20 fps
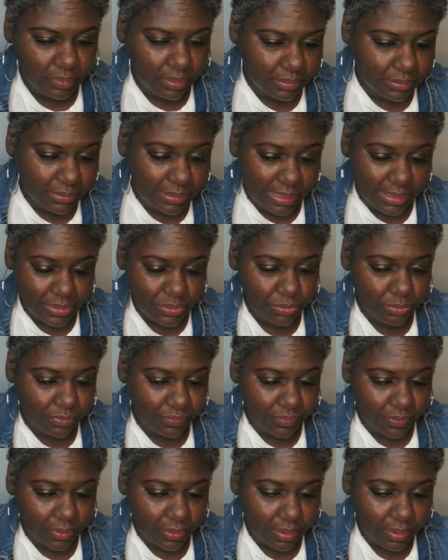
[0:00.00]
It's not too
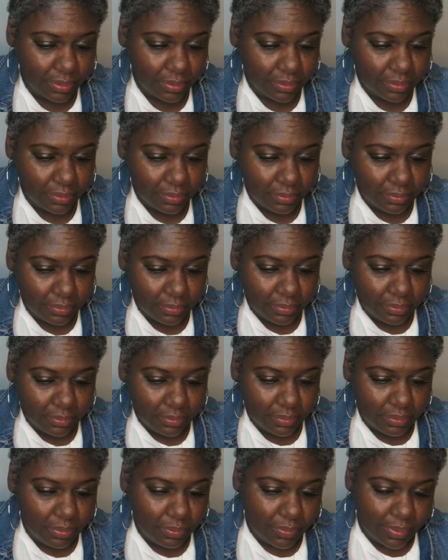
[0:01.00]
far.
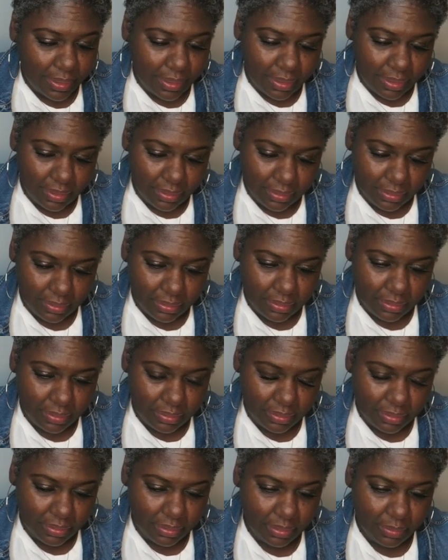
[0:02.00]
Okay,
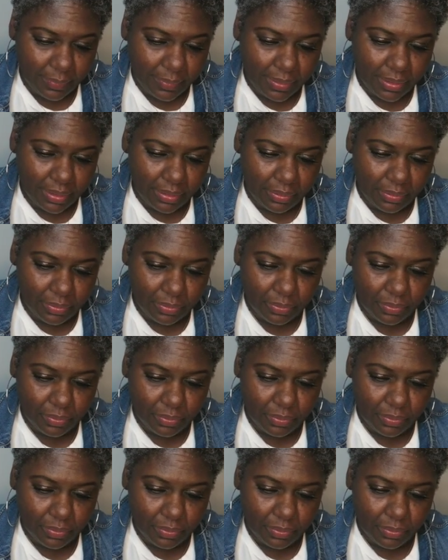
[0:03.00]
here we go.